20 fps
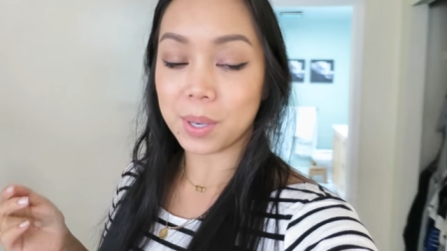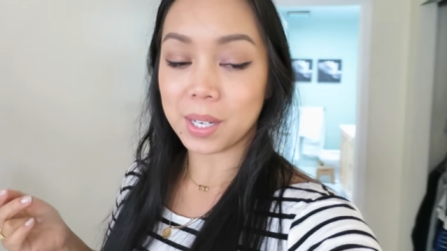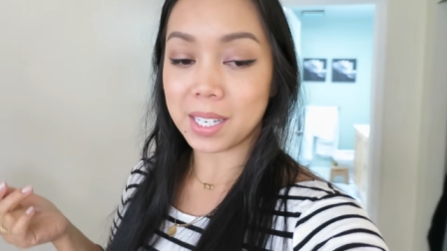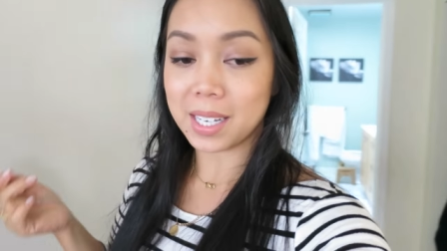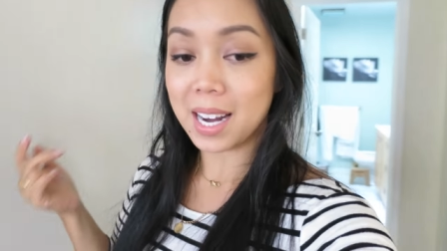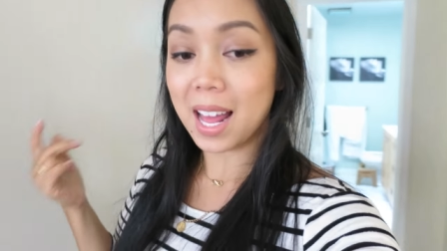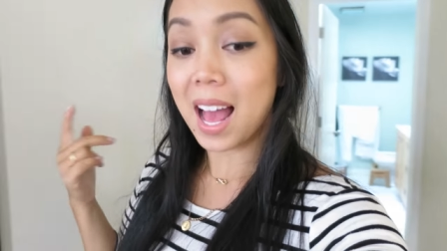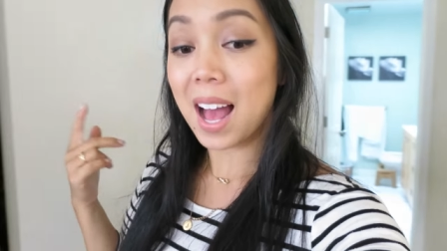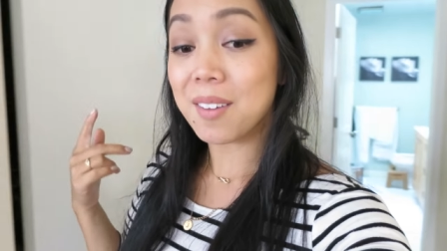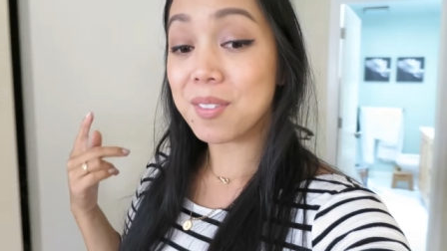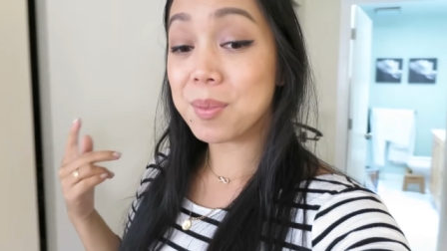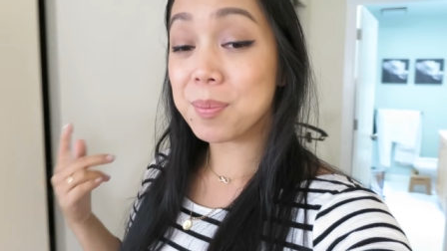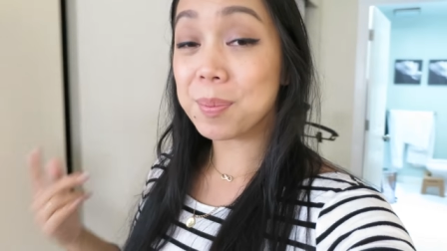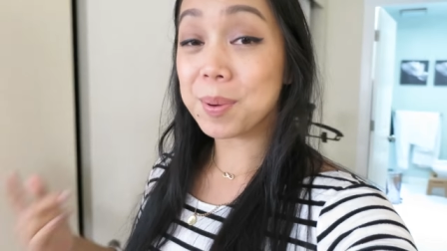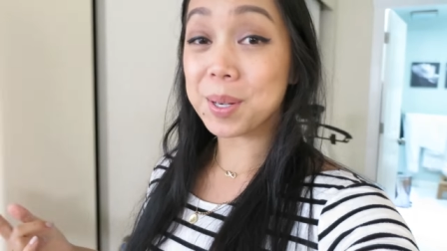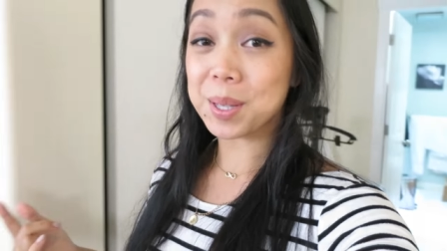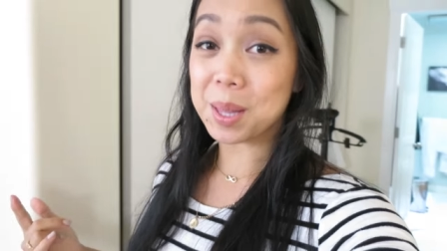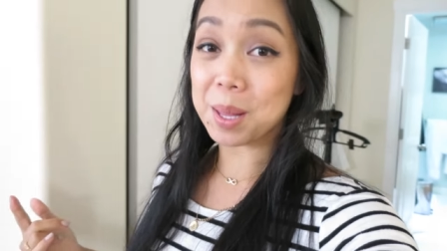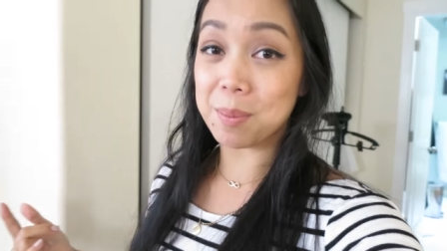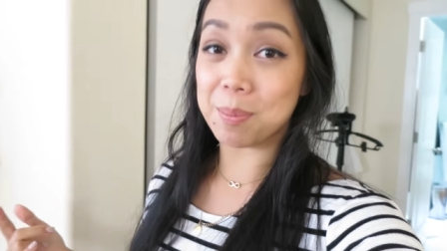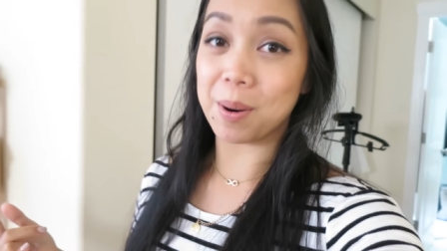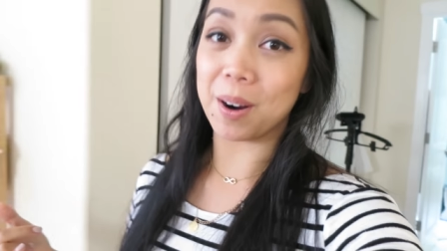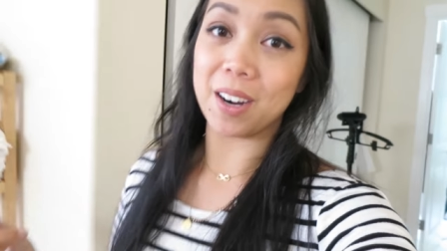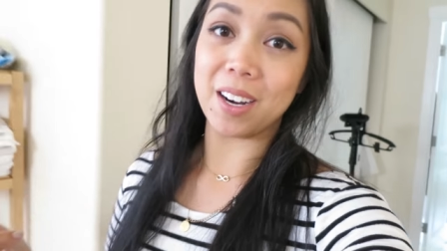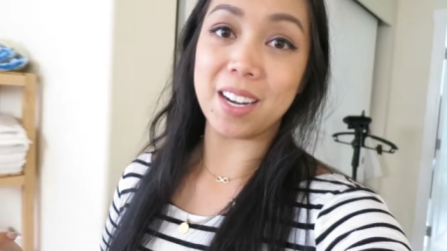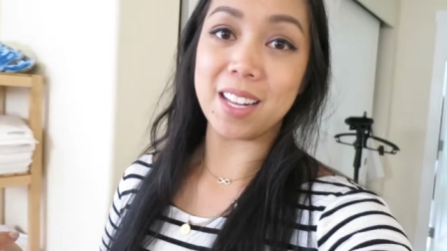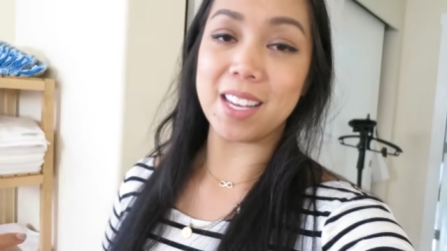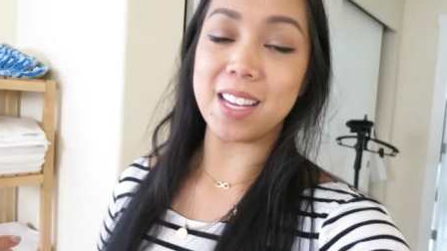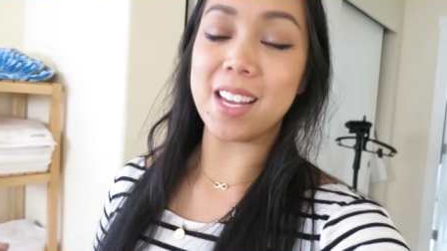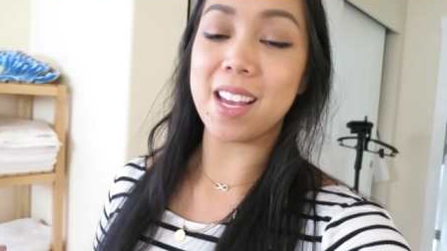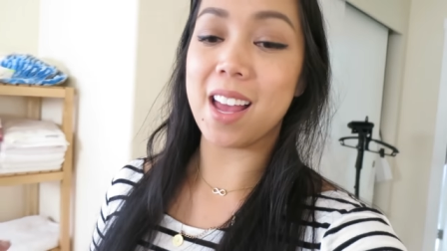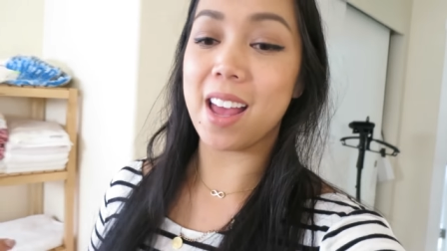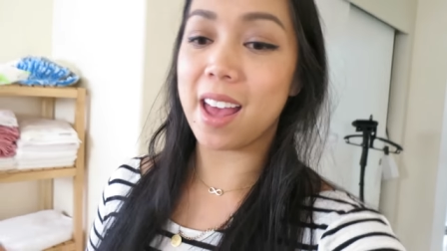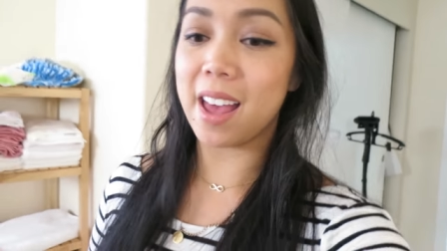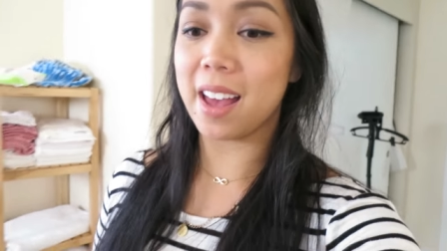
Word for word: we're gonna have a birthday party.